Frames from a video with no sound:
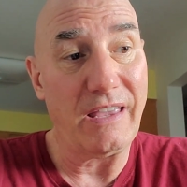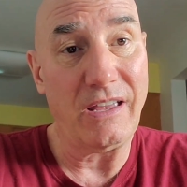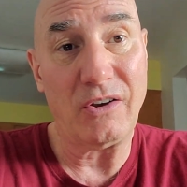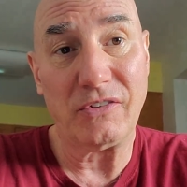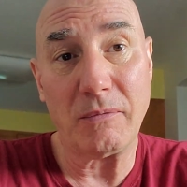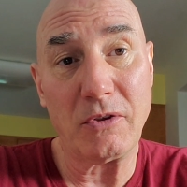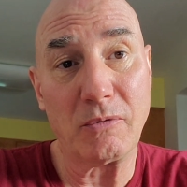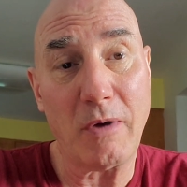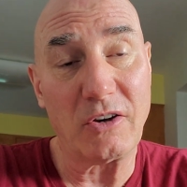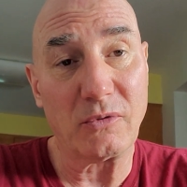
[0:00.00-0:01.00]
you know, some of those
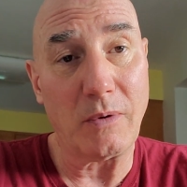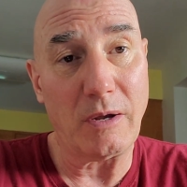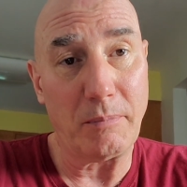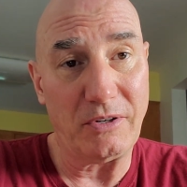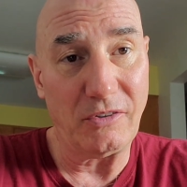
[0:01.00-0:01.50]
models went up into